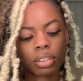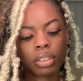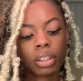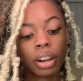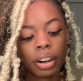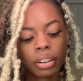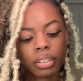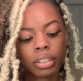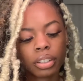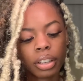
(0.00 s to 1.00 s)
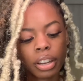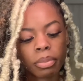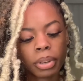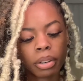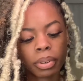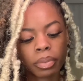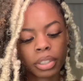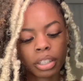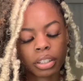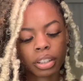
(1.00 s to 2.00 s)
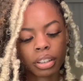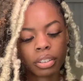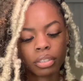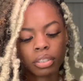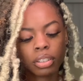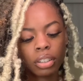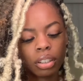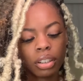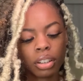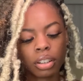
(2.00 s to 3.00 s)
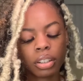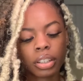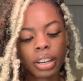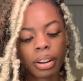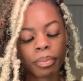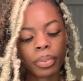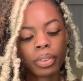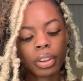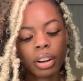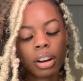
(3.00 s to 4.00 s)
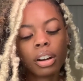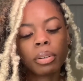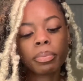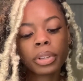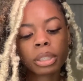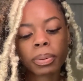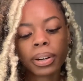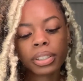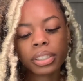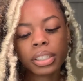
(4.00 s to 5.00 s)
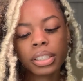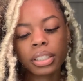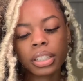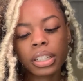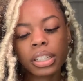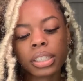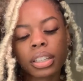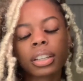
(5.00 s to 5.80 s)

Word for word: The heart, the hangman of bottom of the deck again. Yeah. Um, this person is